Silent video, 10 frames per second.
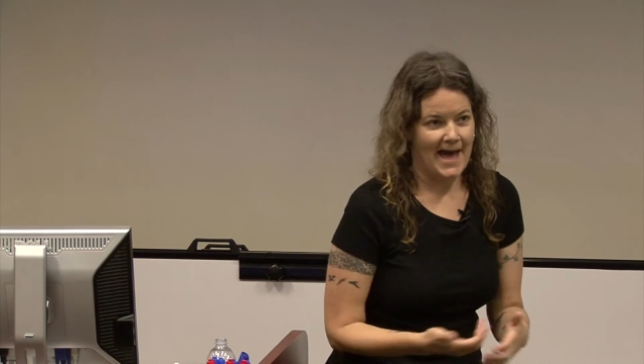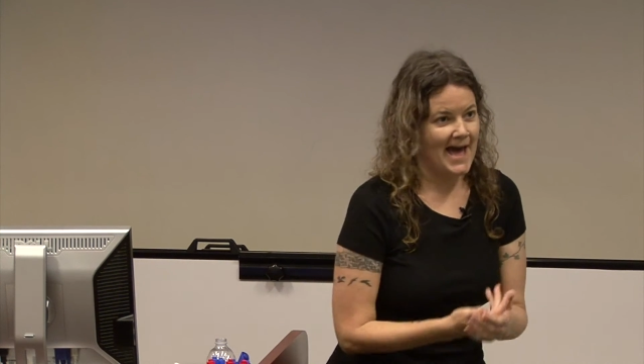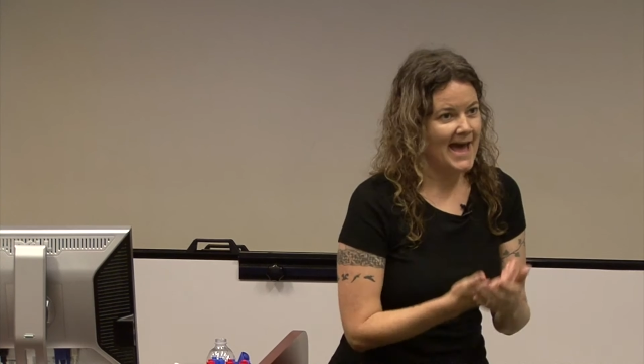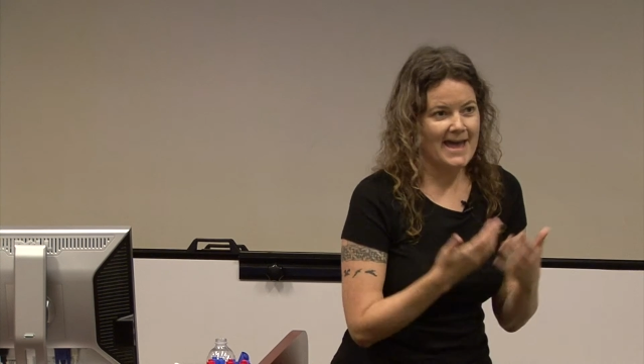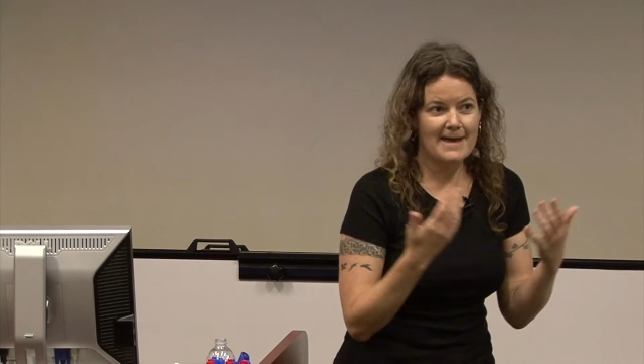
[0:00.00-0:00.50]

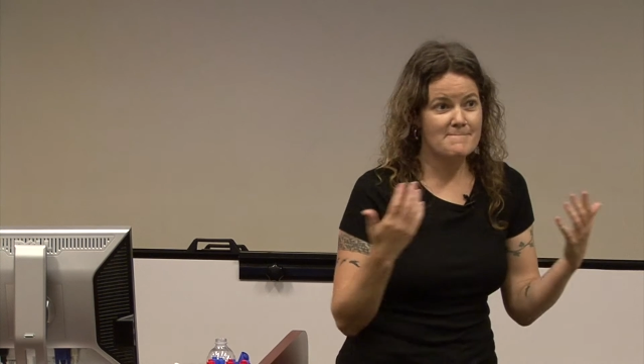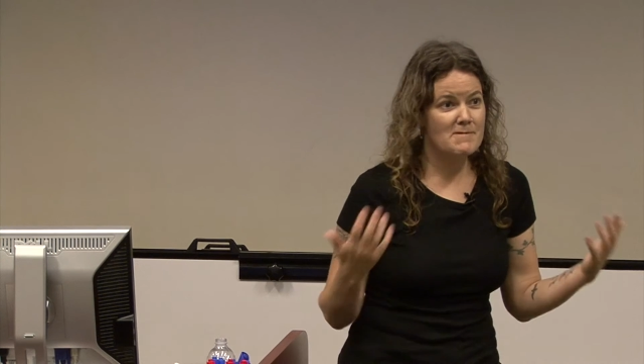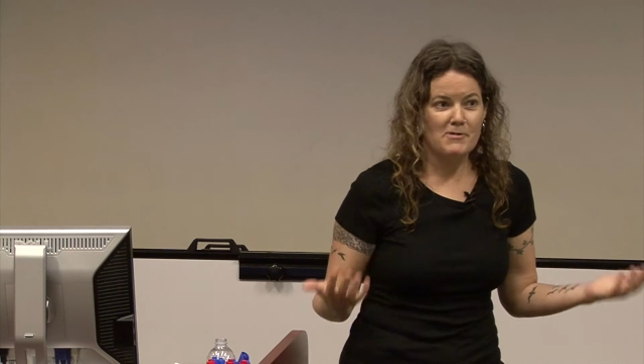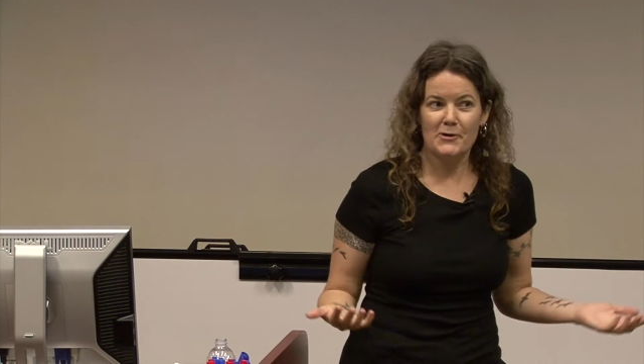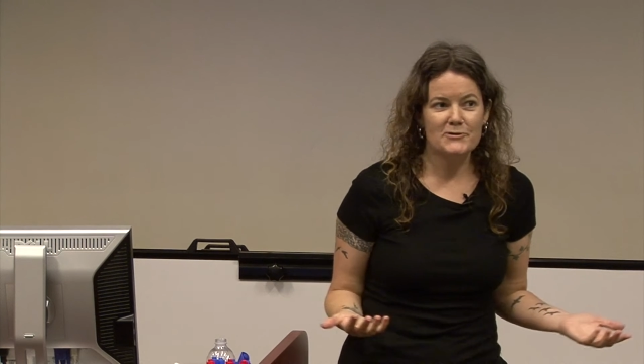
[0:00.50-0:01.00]
I am
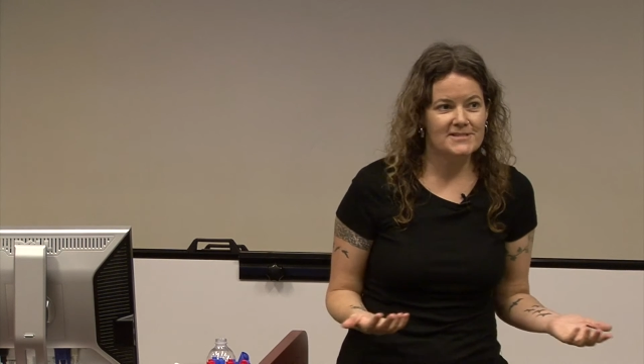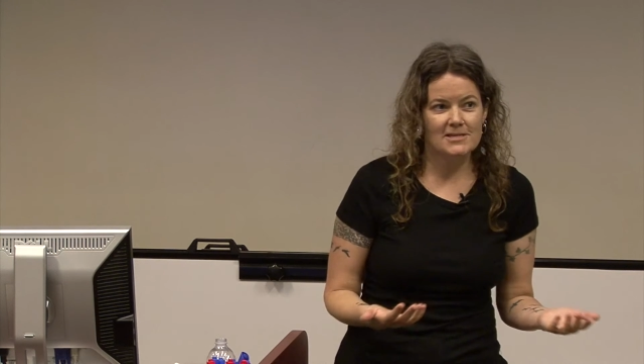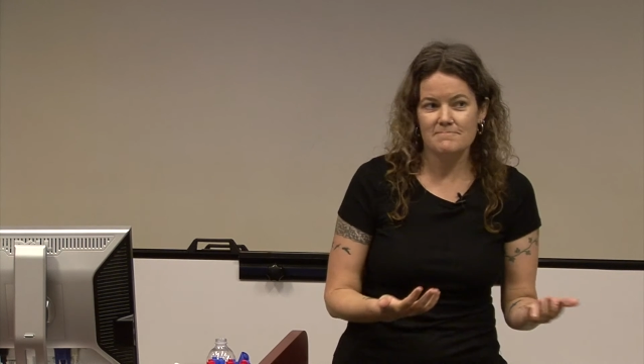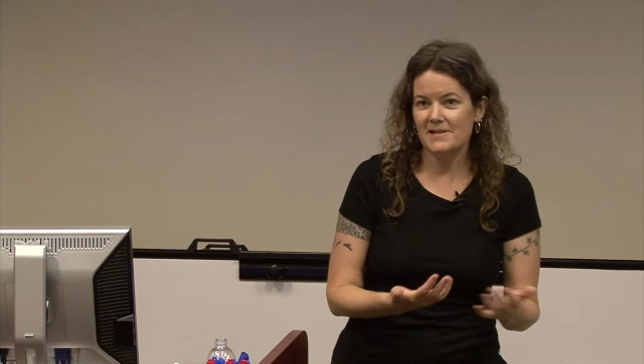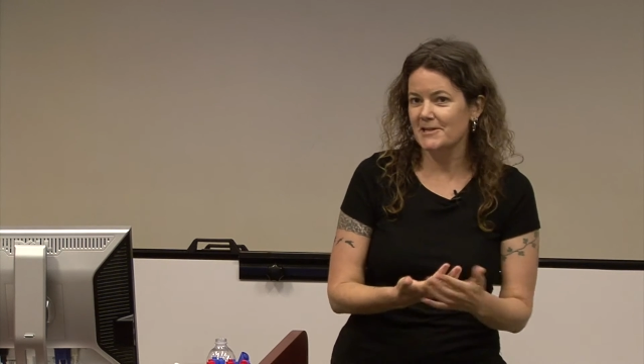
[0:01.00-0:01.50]
opposed
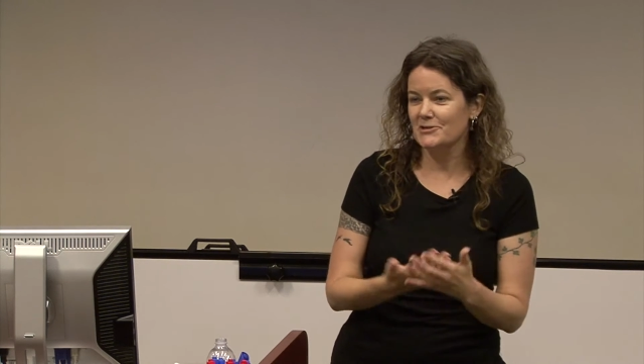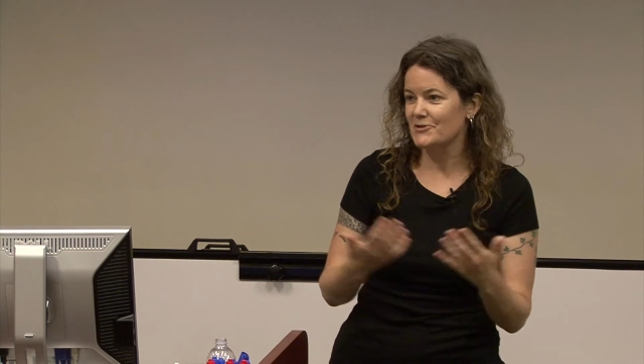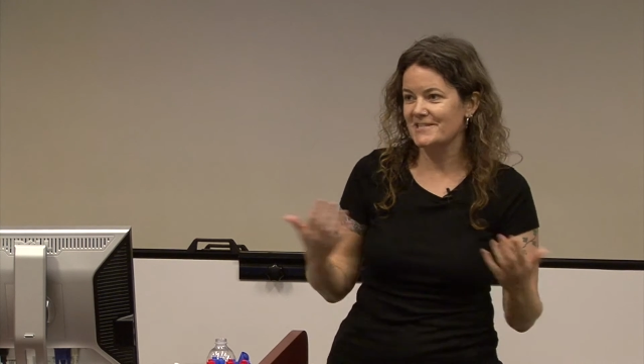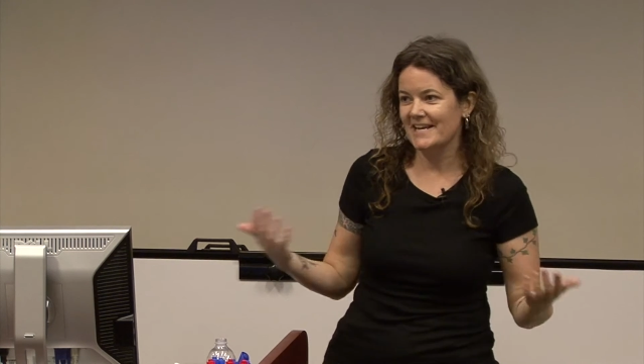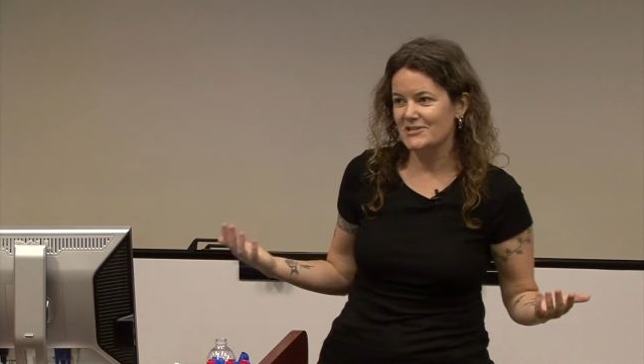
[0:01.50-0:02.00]
to
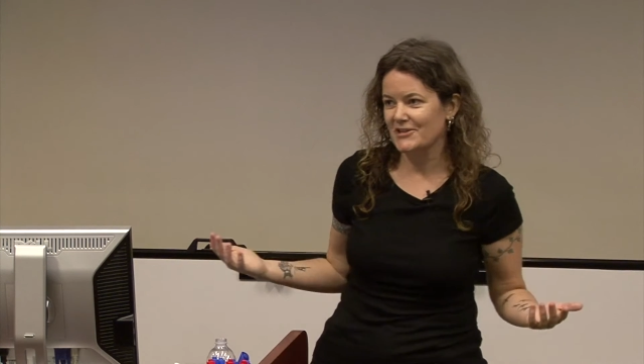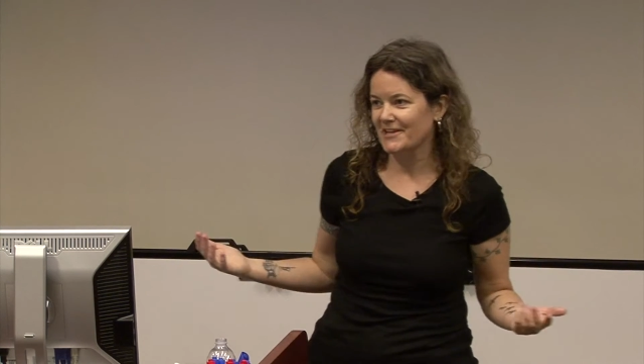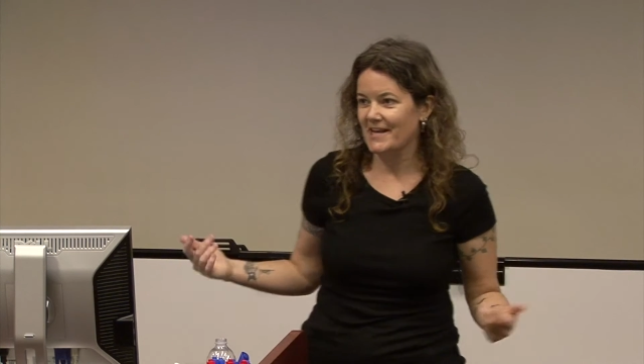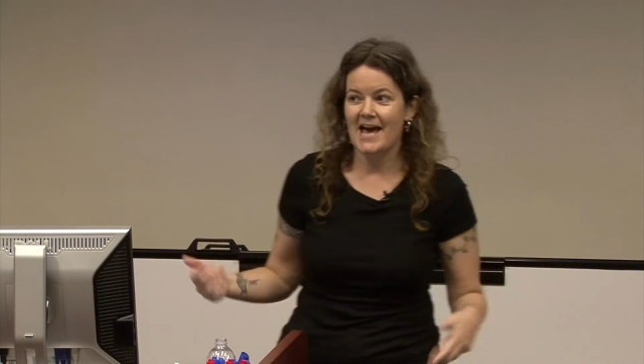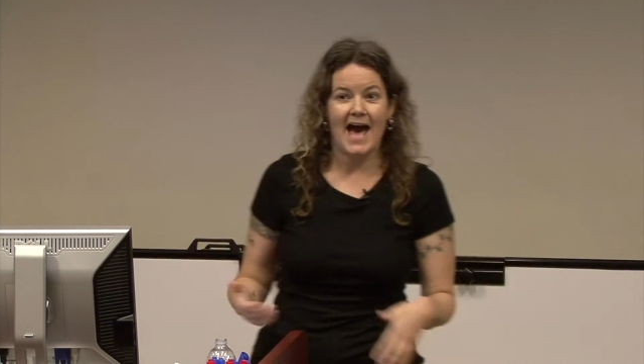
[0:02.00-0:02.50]

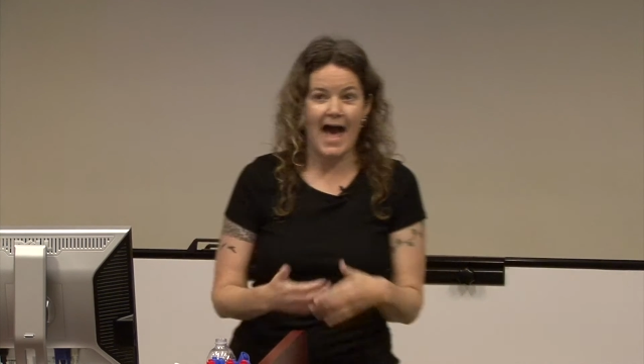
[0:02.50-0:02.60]
militarization.